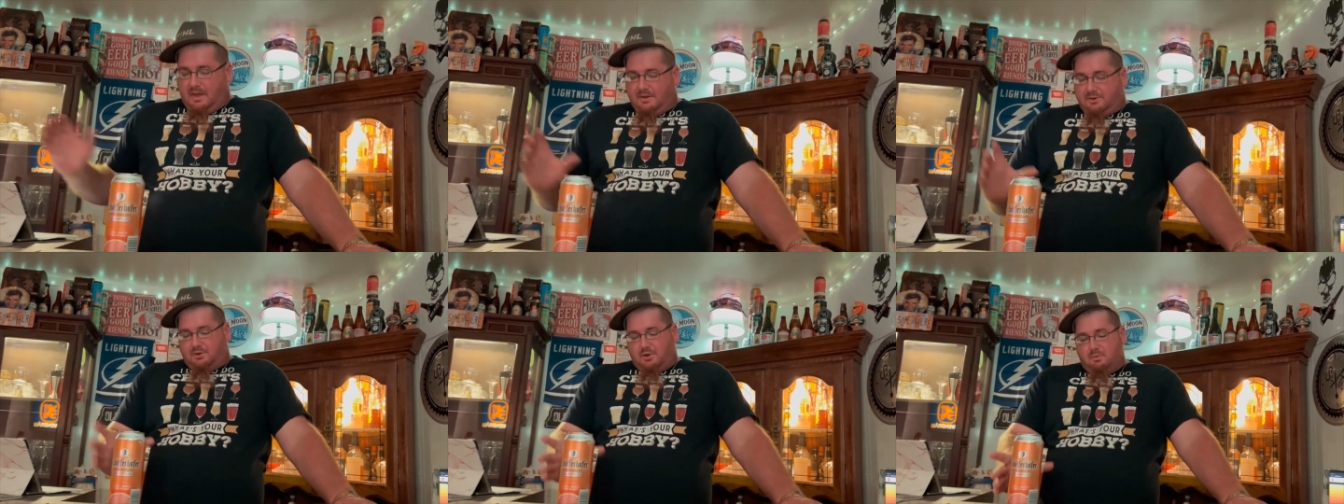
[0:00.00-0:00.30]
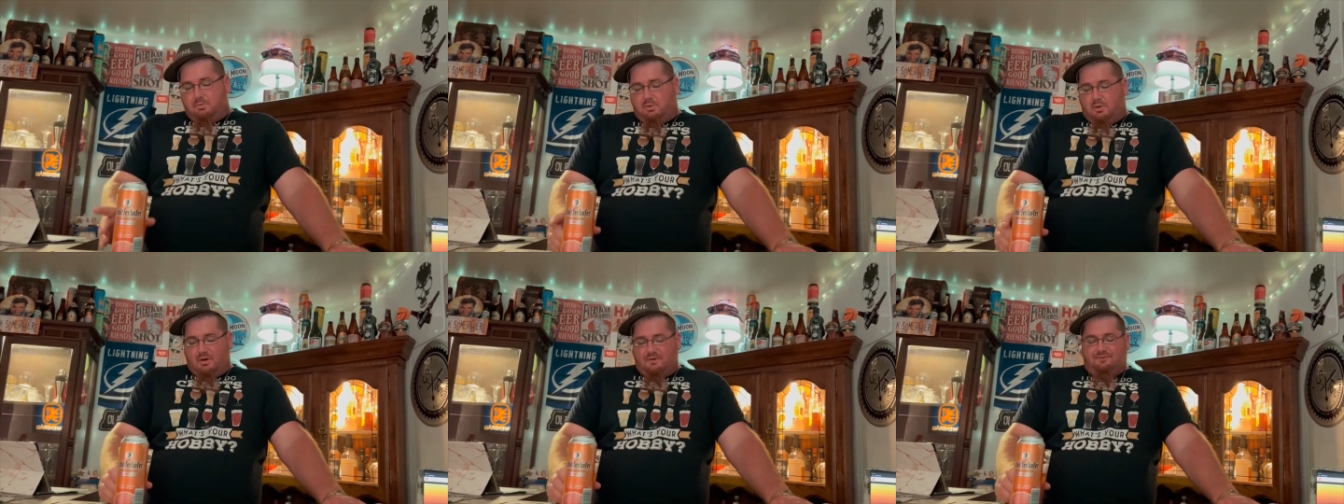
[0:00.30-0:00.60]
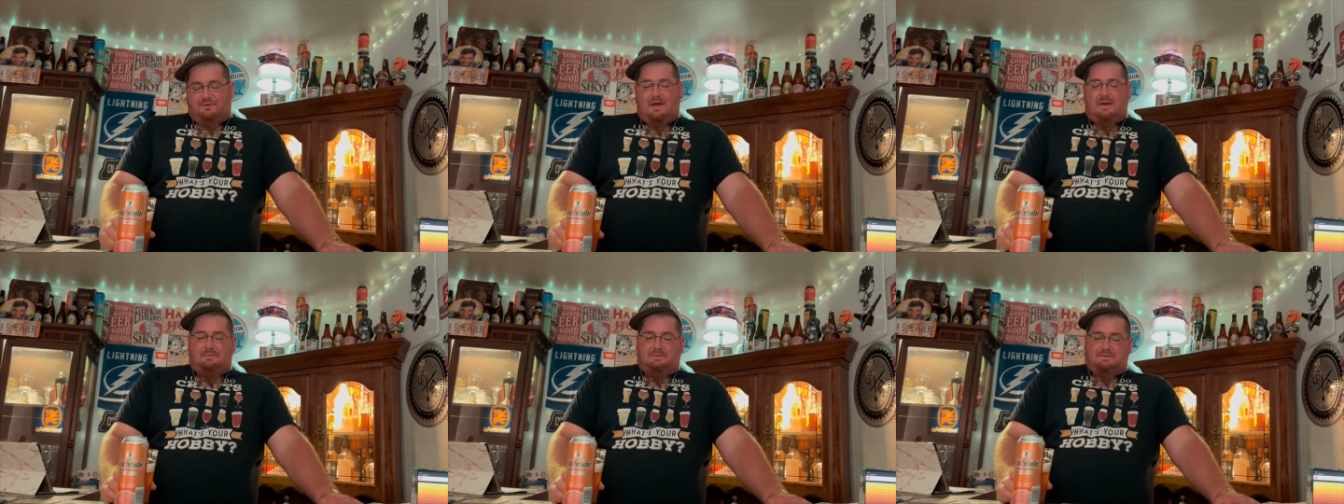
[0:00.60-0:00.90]

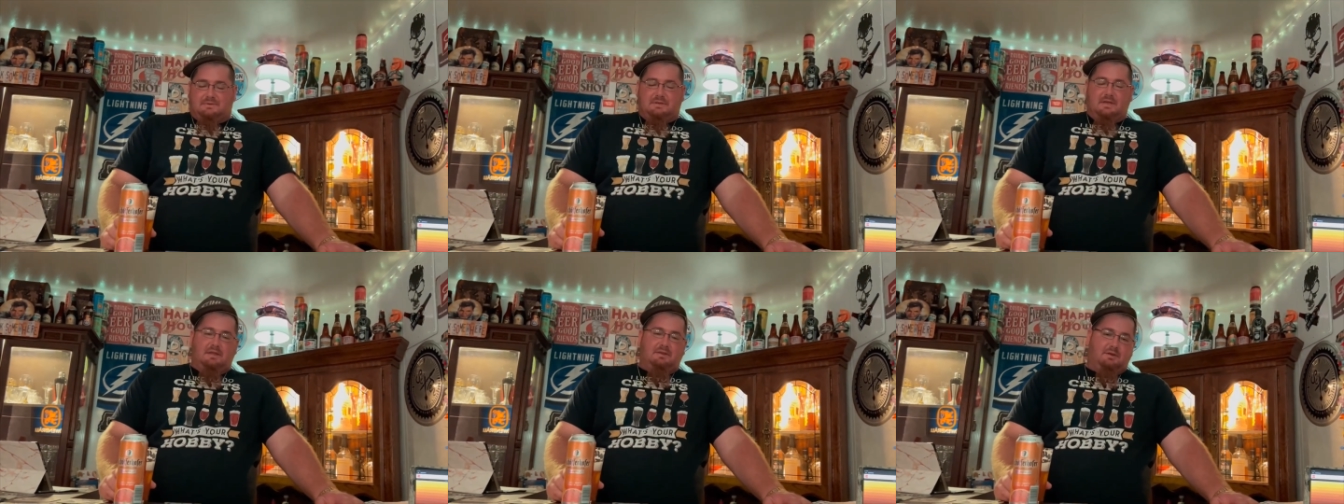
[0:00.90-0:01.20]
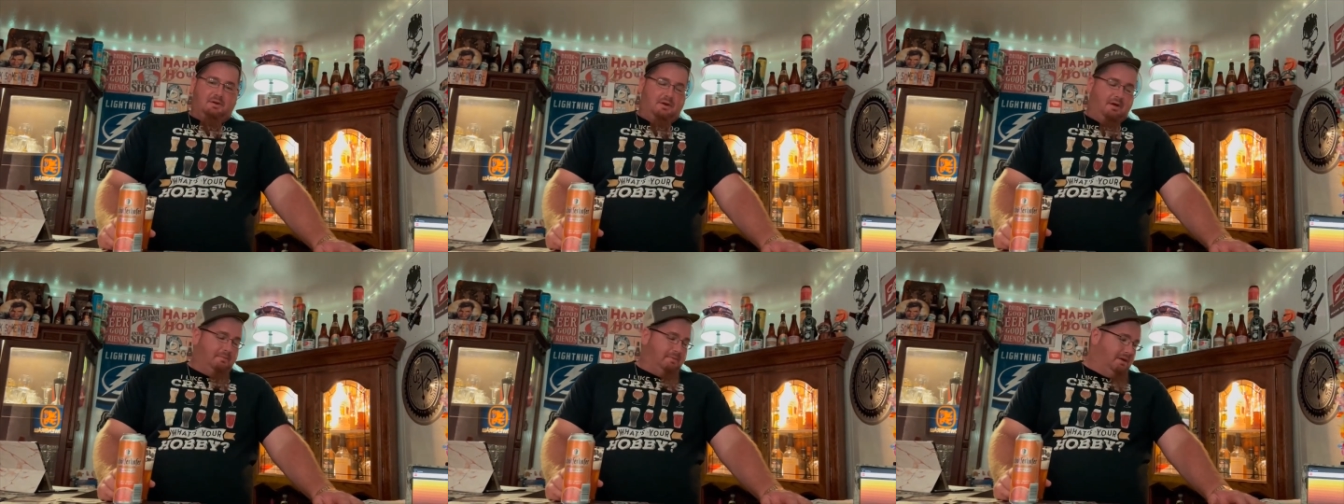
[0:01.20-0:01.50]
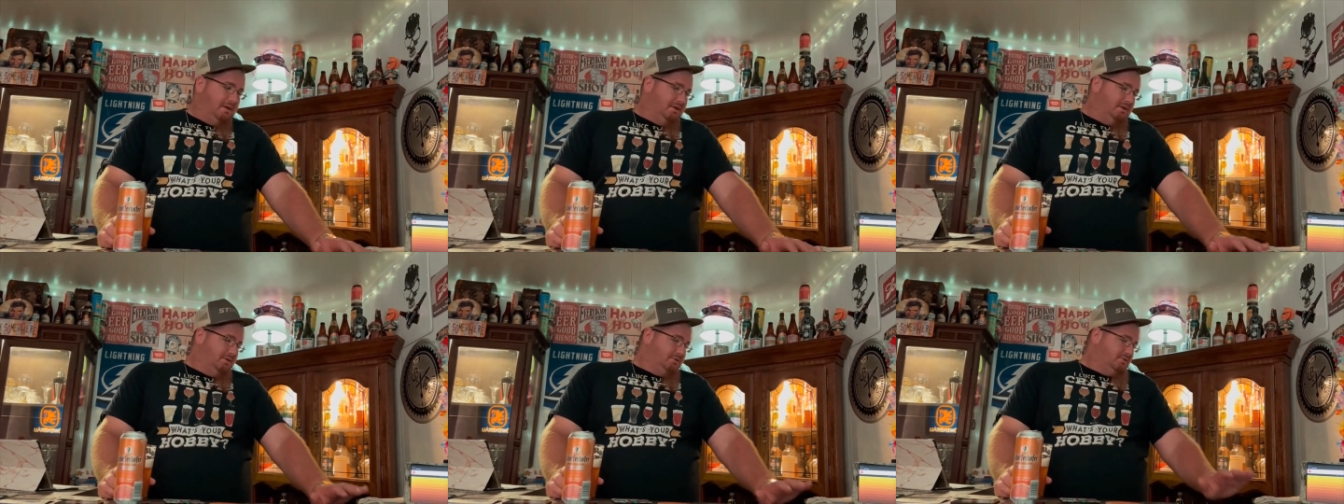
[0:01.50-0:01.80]
2.5% though, I
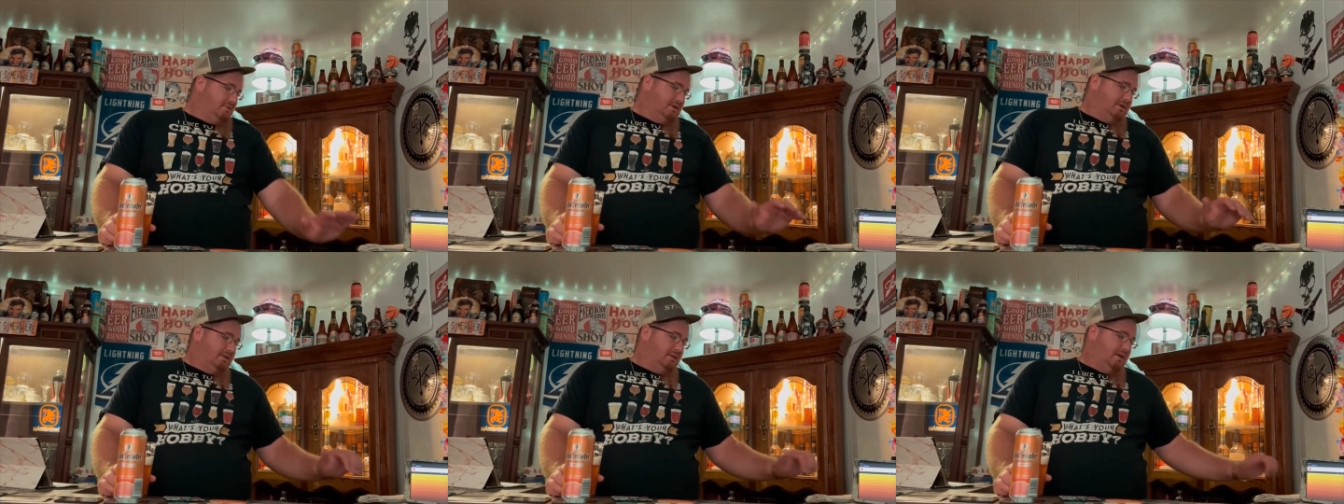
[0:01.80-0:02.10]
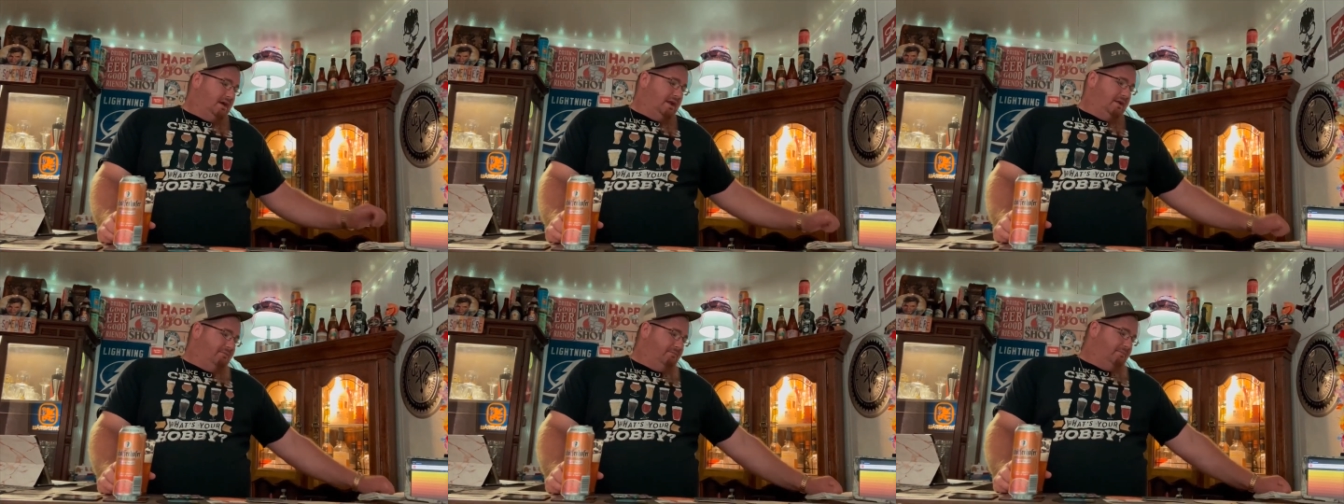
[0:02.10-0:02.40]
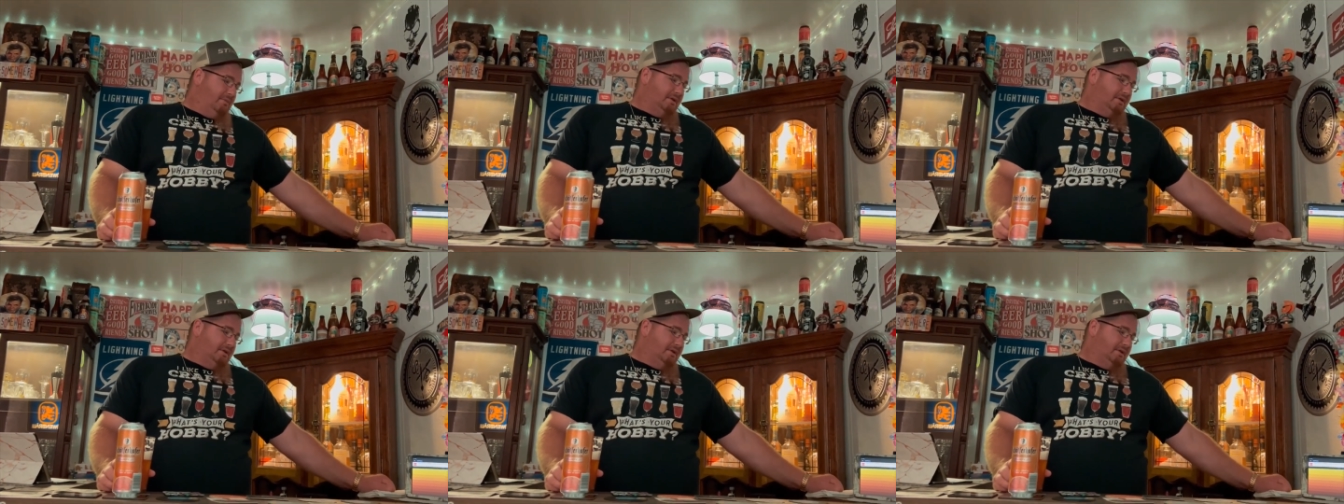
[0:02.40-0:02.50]
mean, you could drink a lot of them,